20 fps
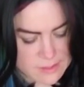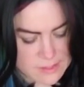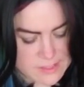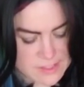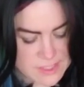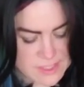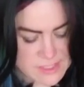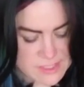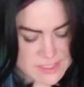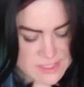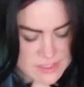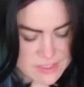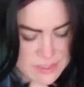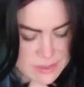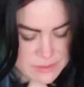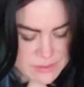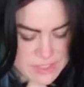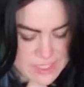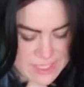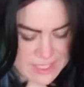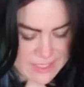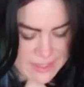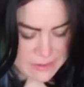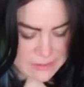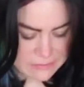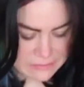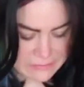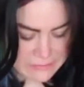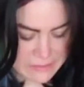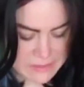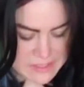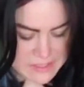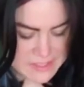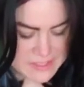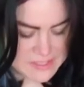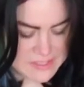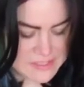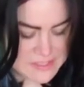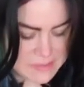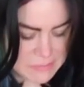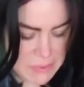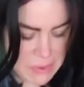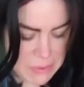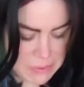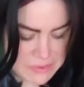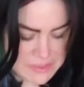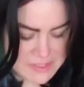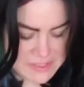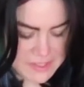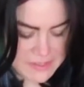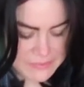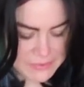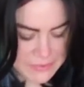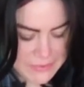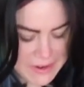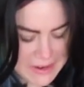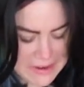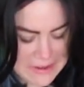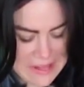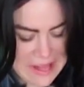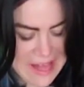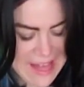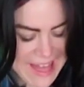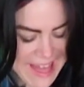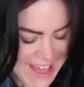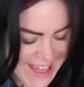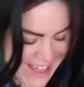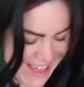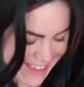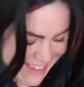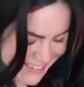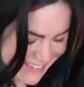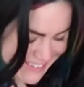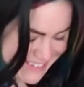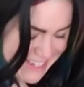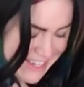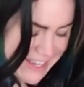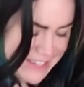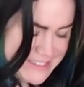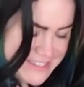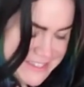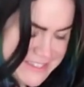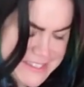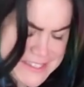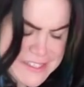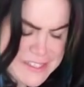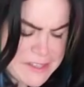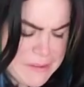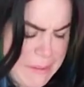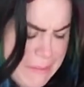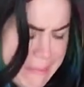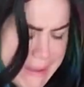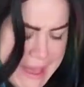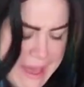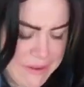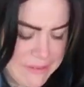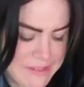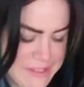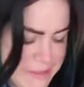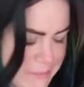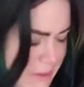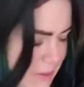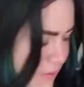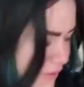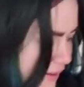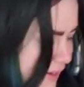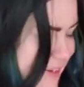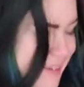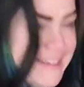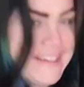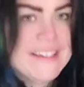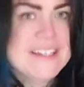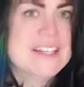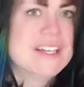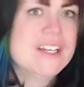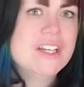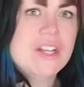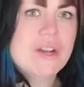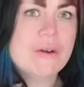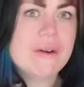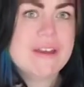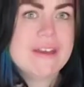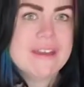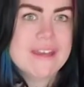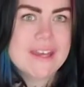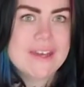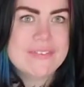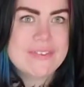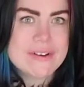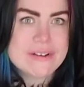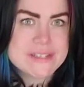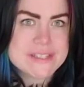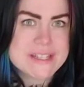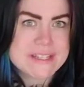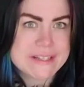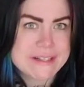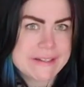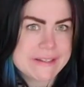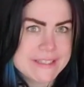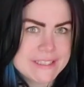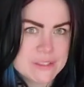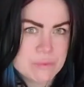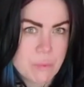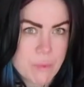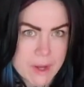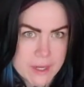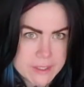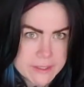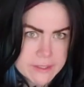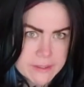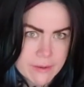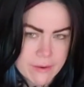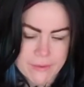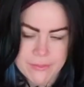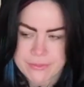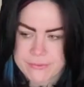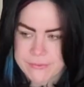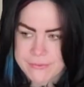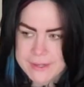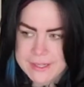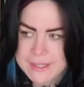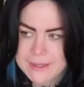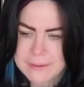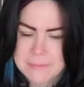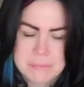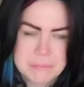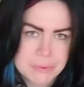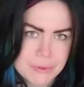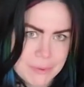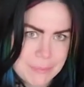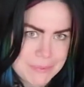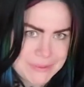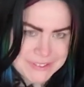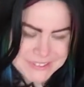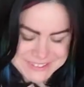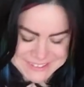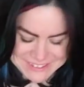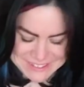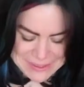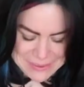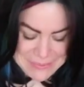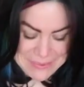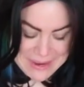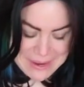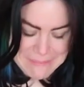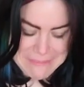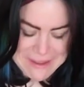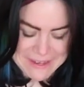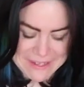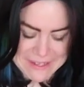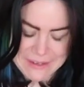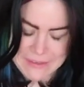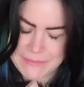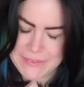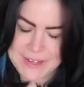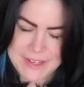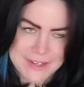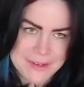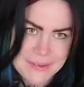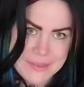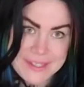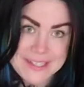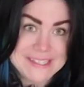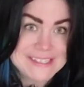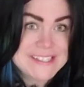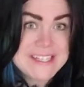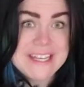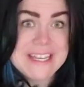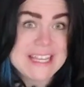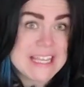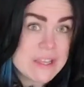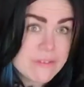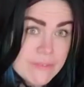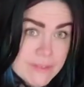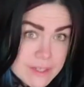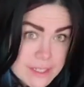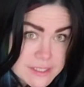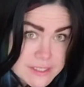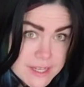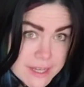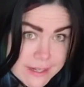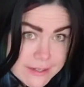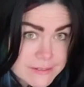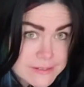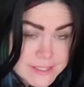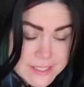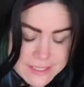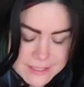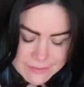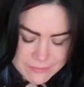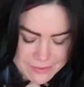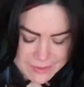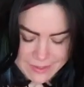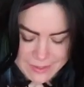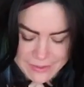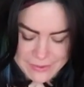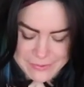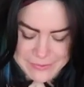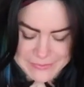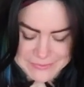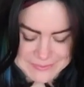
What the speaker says: She's so shiny. Oh gosh, this is some old stuff. All right. I was like, this is gonna be powder. It's gonna be great. You know, if there isn't at least 1 or 3 bloopers, you know, when I'm making a video, then is it even a Tired Tina video?